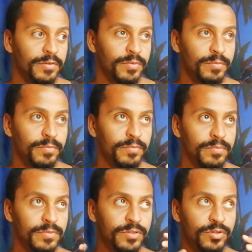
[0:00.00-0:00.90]

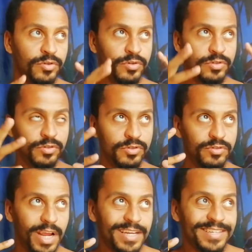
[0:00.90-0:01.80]
um, to, to
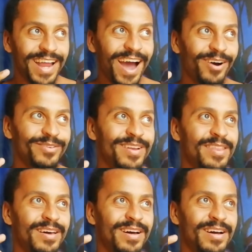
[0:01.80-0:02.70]
straighten out
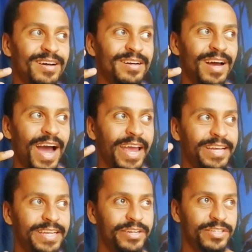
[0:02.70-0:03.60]
the
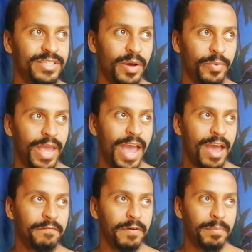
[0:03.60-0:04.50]
ideas that we
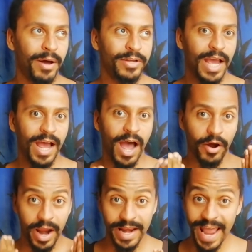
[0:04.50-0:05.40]
have about
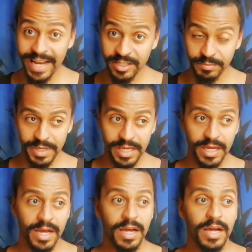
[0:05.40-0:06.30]
our anatomy
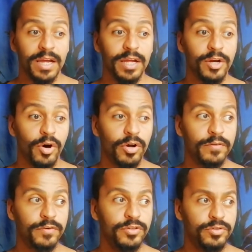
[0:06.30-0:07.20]
in order
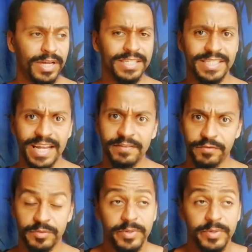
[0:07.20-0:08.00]
for you to understand it first.